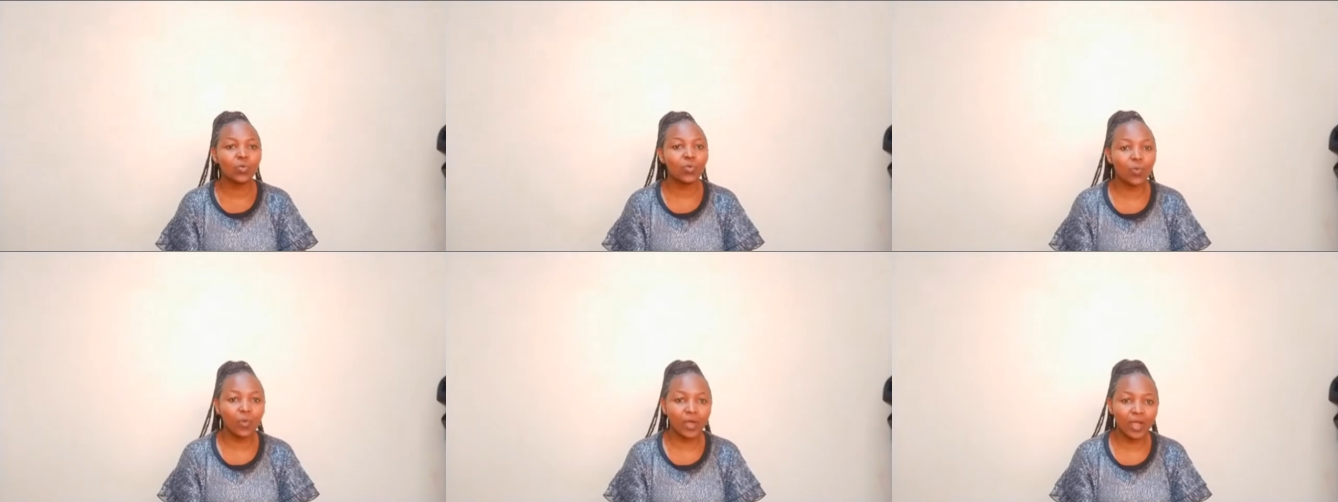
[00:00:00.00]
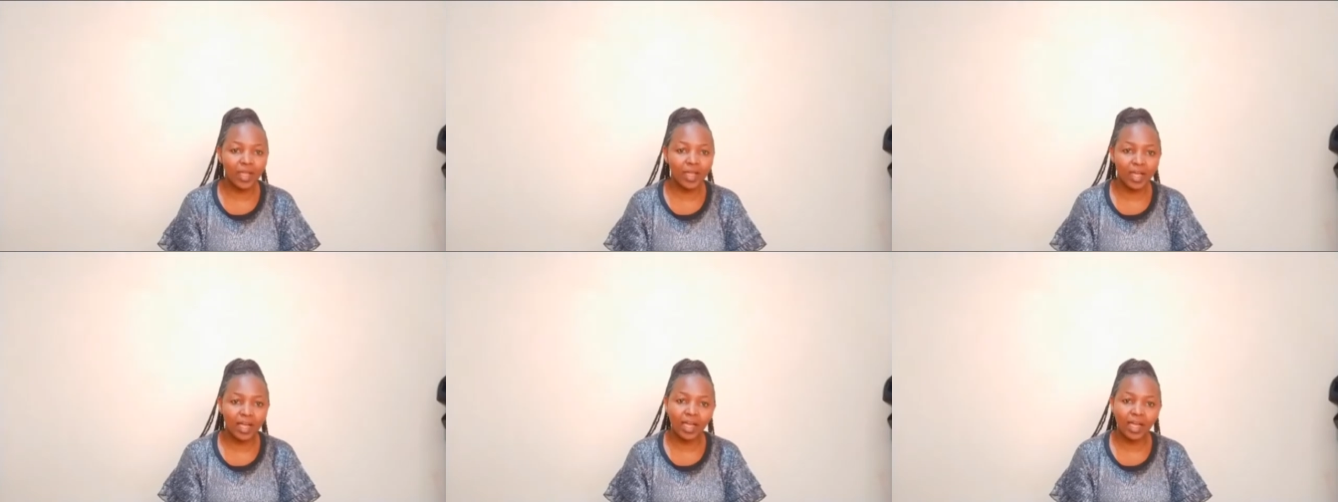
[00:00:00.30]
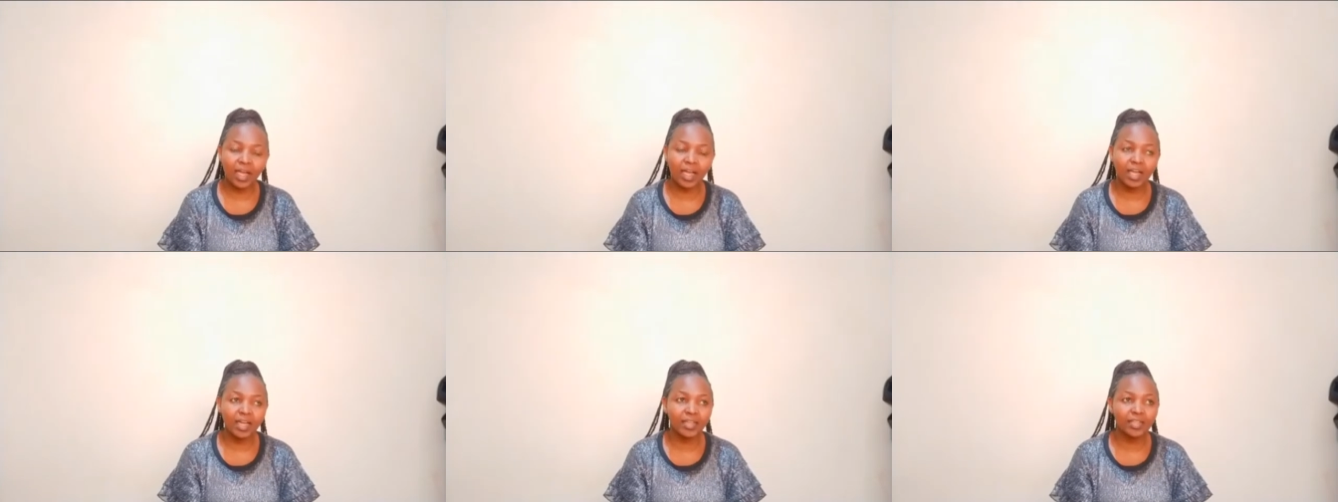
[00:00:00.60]
where
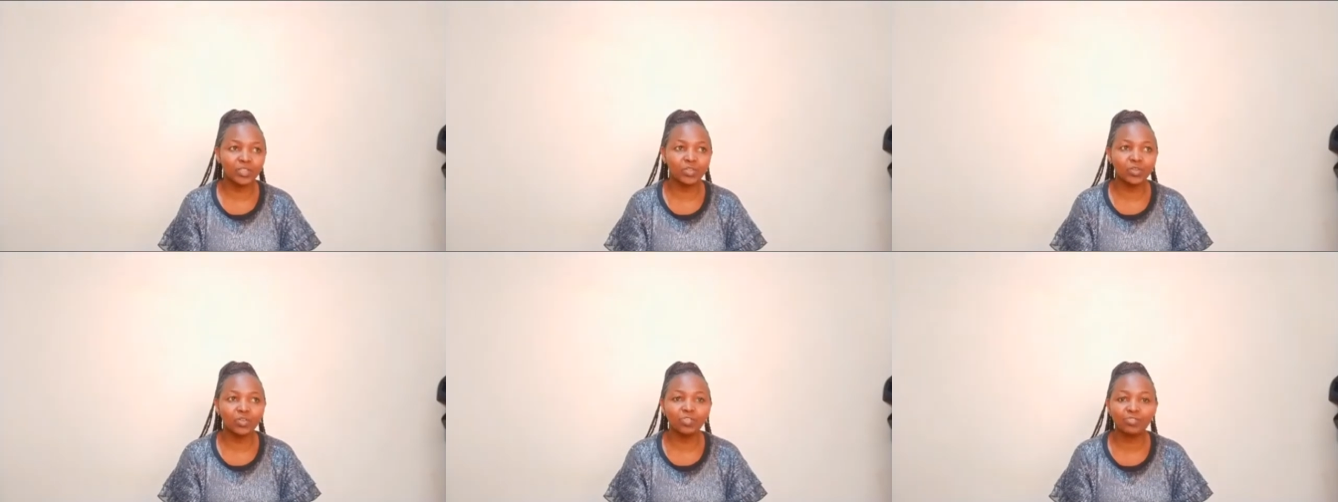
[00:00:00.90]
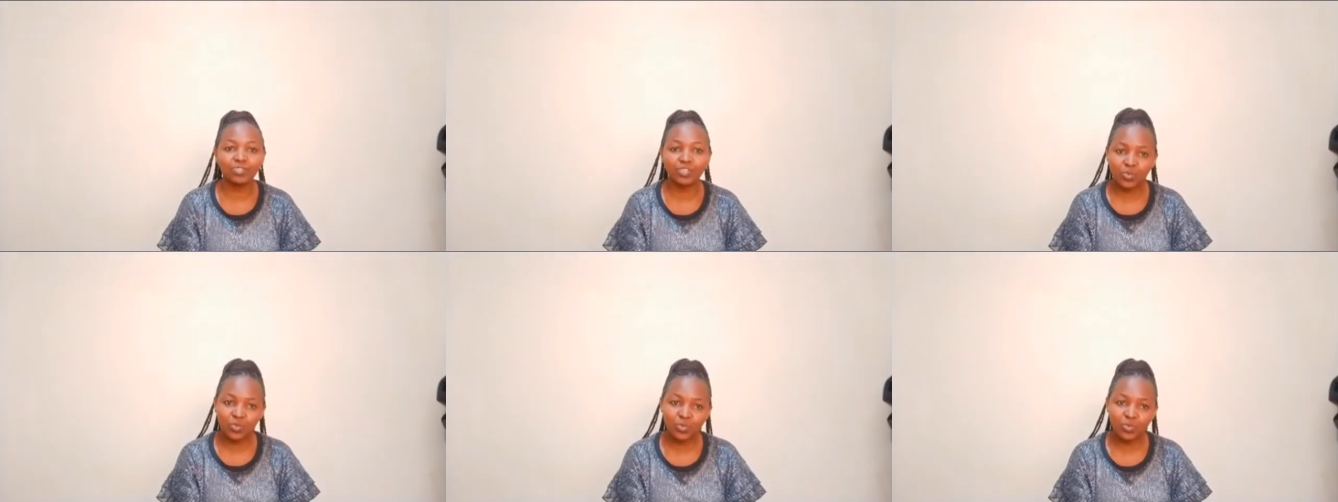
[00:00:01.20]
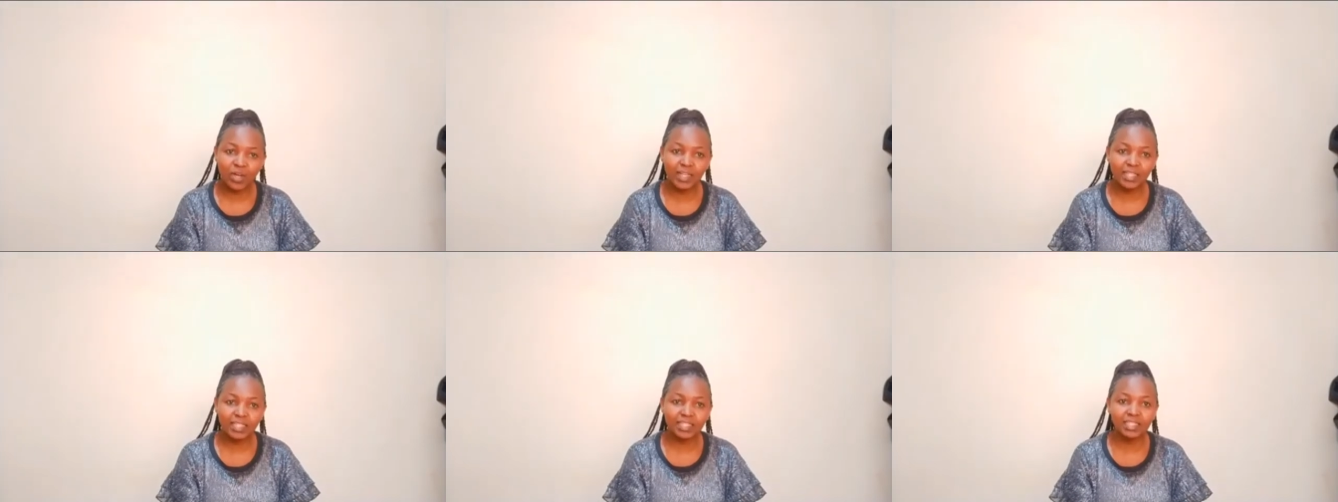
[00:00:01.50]
your
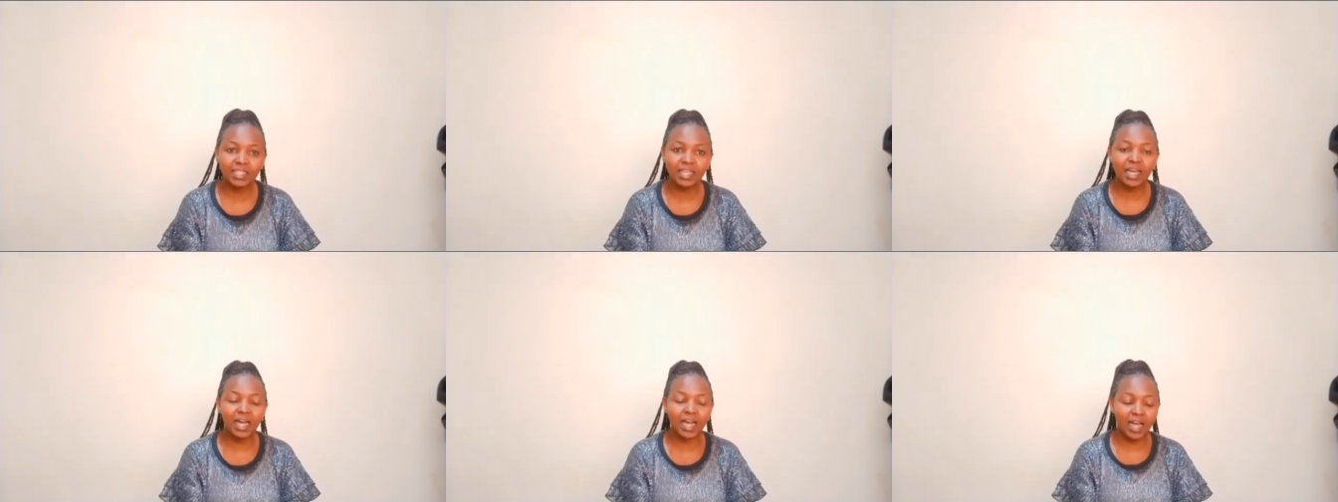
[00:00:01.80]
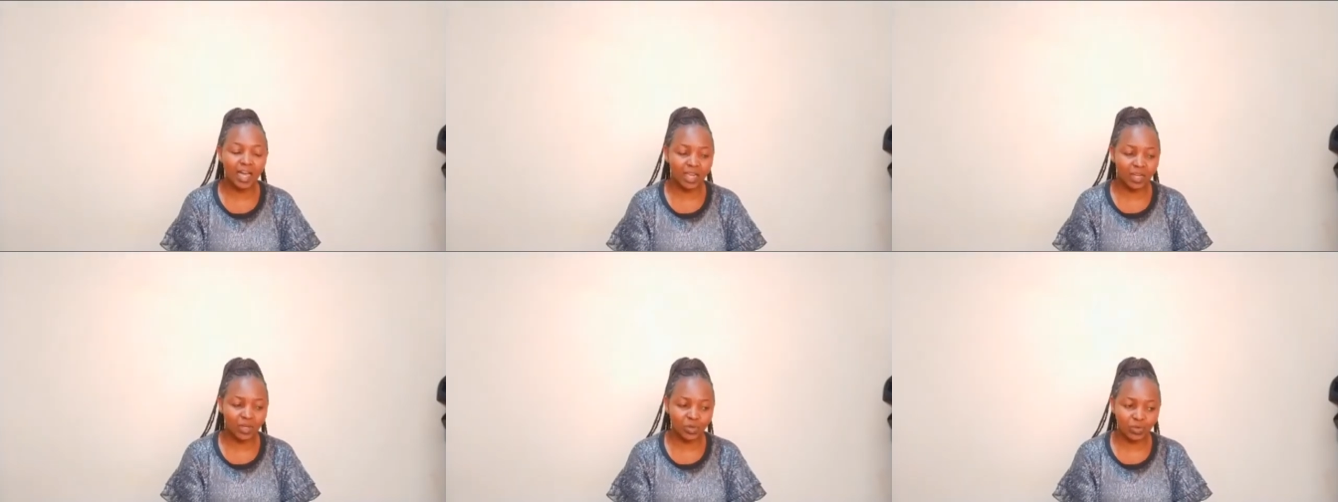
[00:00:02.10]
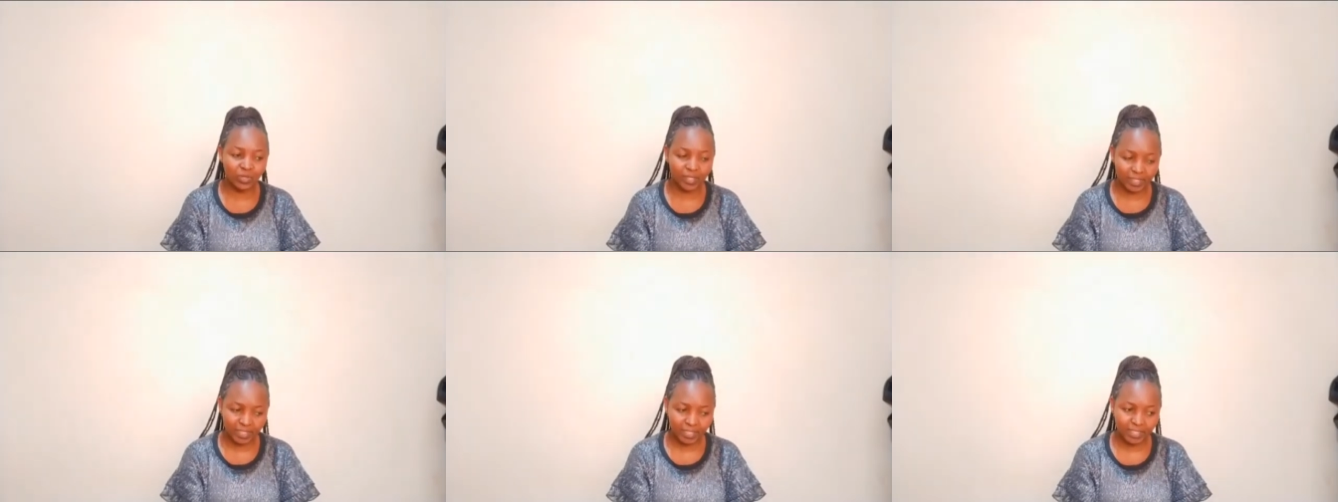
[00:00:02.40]
viewers are
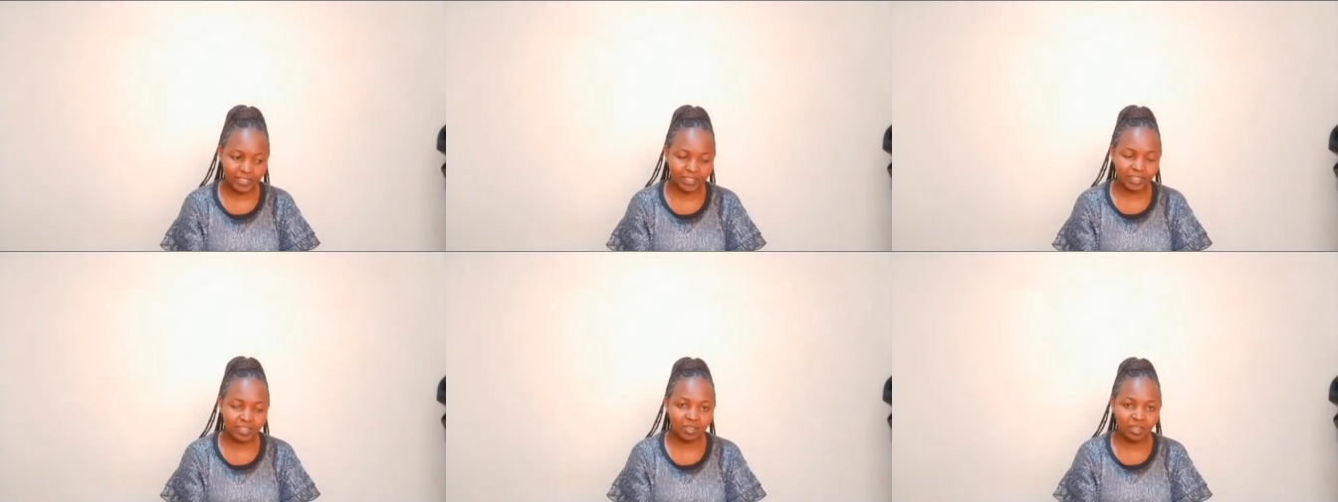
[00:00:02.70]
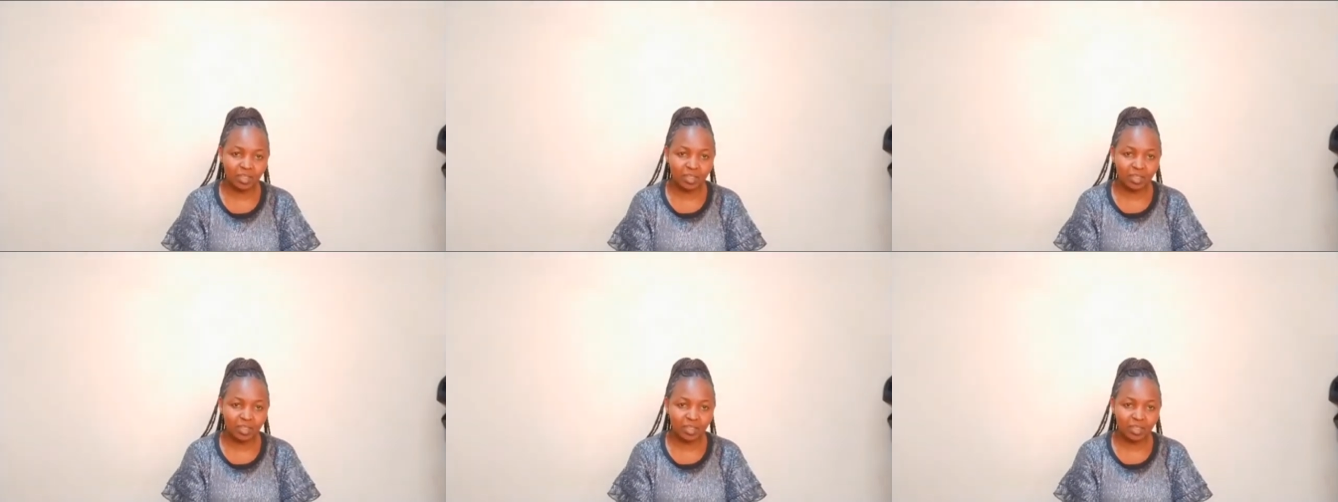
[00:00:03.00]
located.